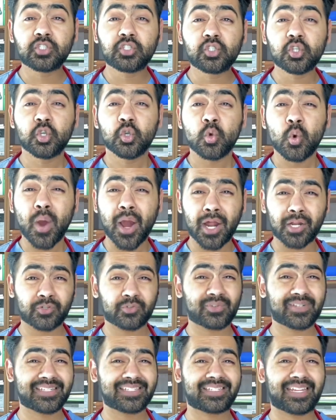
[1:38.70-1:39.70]

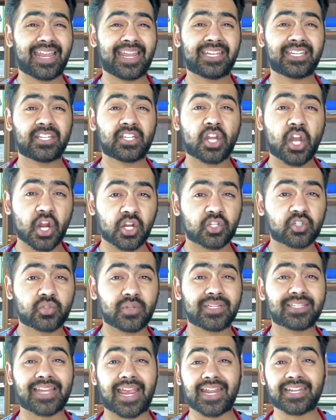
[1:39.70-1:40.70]
210
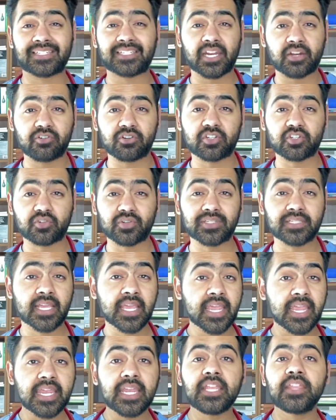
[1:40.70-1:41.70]
countries and territories
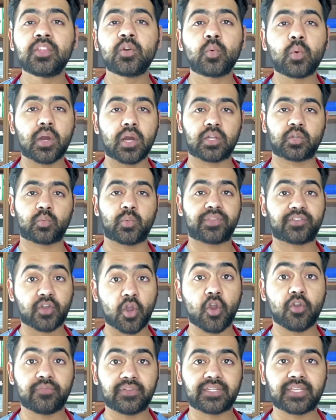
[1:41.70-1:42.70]
in the world with
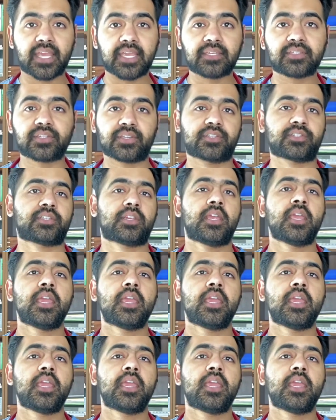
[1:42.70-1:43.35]
COVID cases.